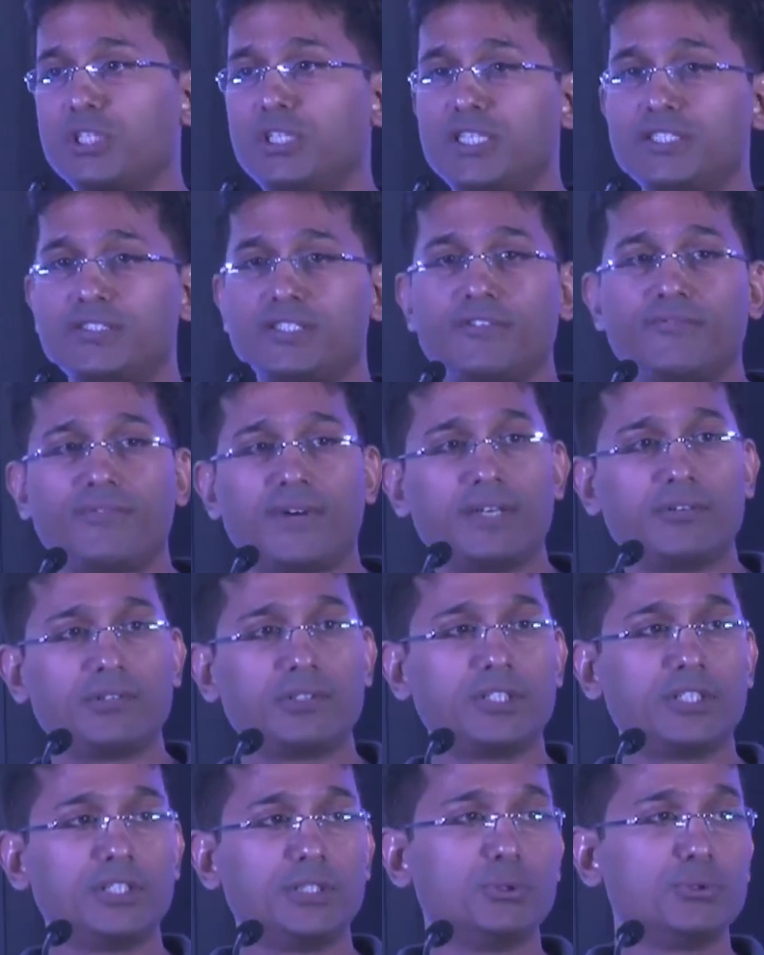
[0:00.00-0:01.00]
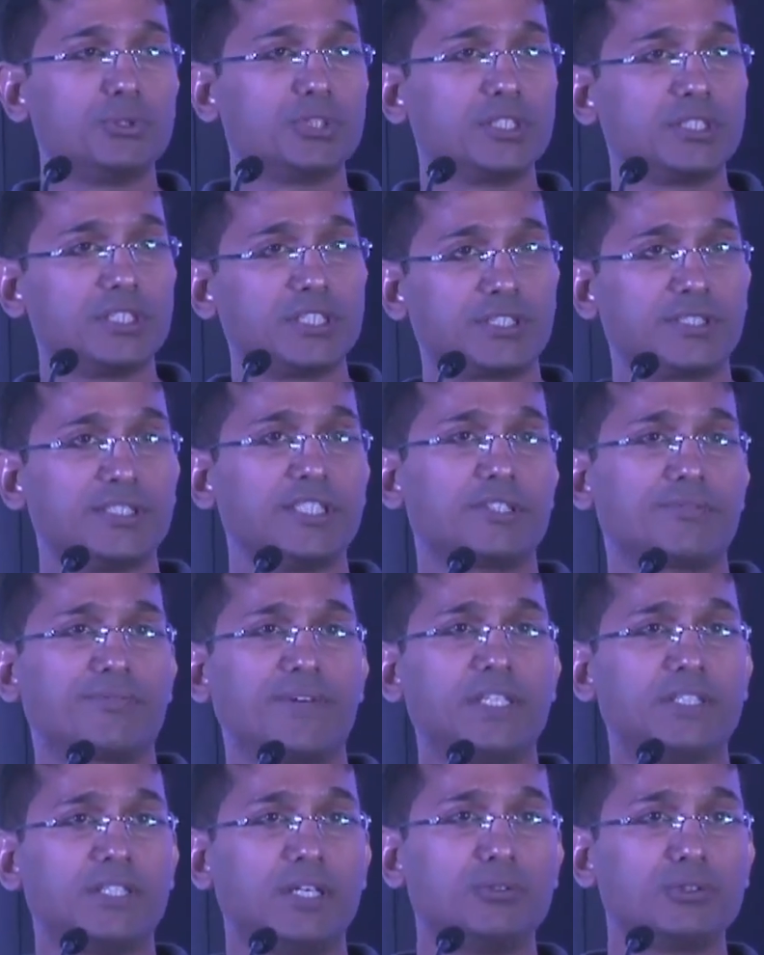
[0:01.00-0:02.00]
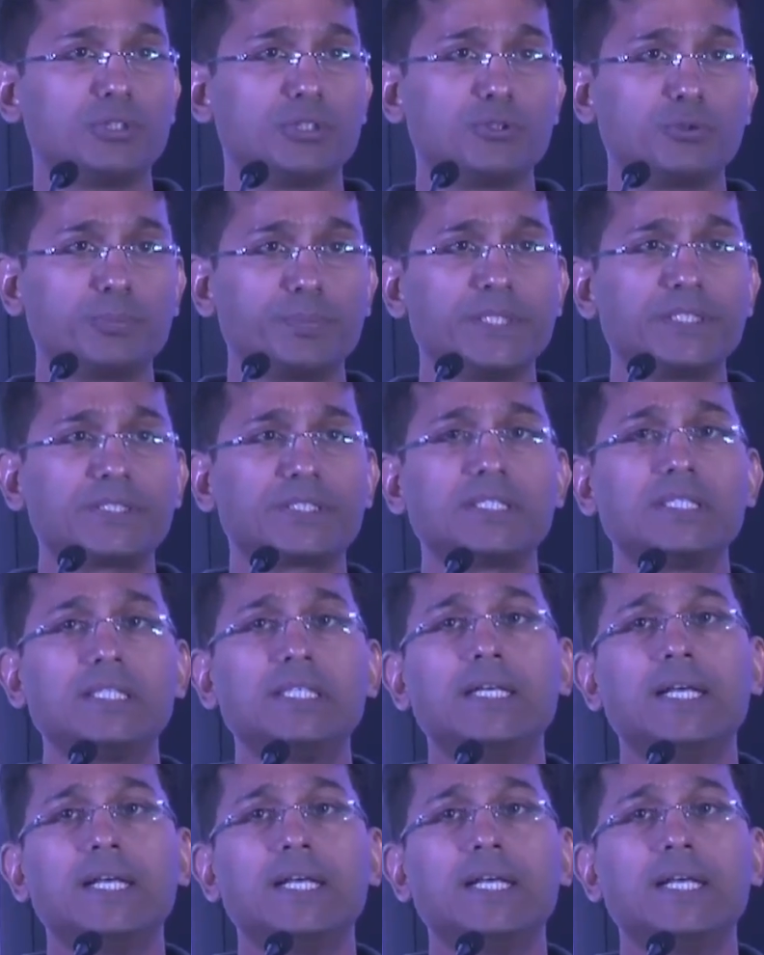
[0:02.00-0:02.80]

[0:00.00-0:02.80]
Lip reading: less than 500 users, it's just 5,000 rupees.